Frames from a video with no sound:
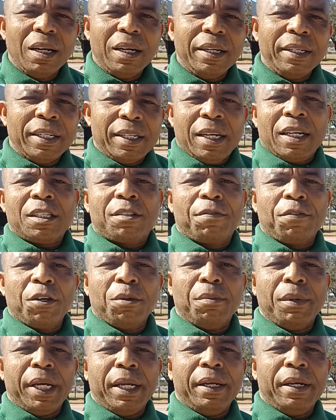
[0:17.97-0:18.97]
in the next few
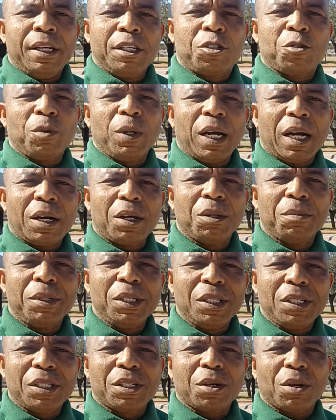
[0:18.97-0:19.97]
minutes we are going to be
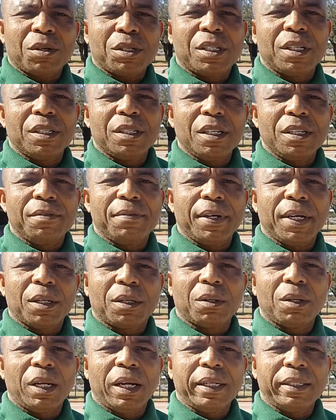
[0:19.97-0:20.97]
discussing this
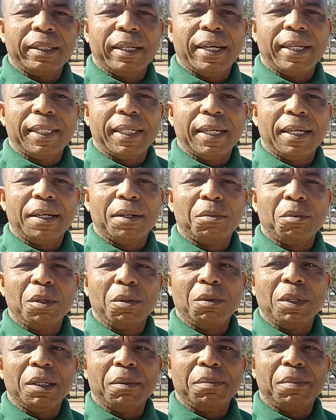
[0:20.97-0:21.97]
vehicle, and then we
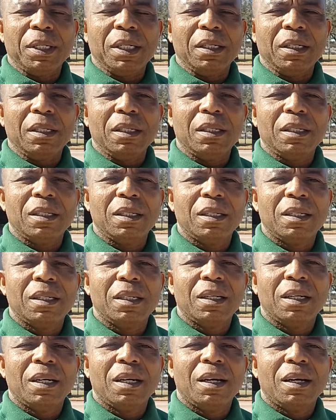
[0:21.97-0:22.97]
will be
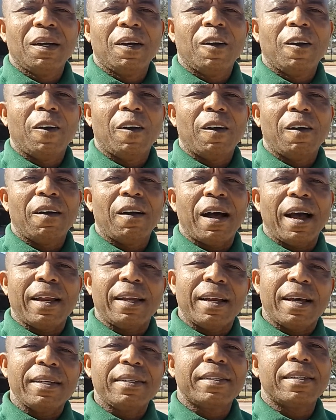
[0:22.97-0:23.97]

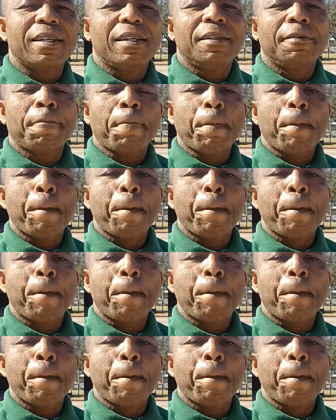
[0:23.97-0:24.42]
highlighting